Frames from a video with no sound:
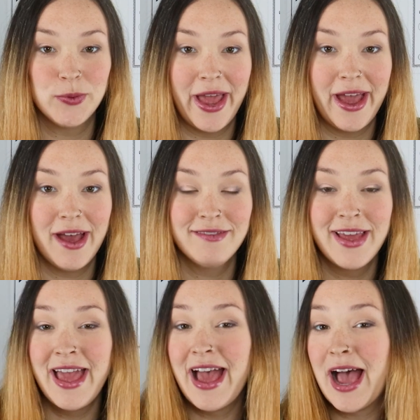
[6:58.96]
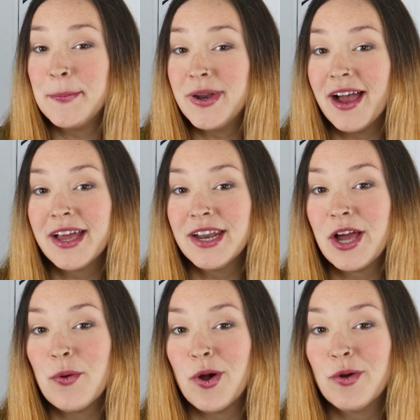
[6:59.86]
you have. I'm not going
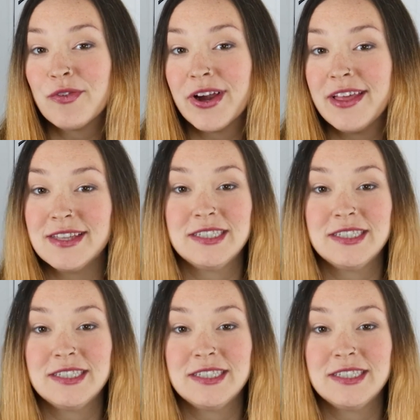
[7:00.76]
to go over in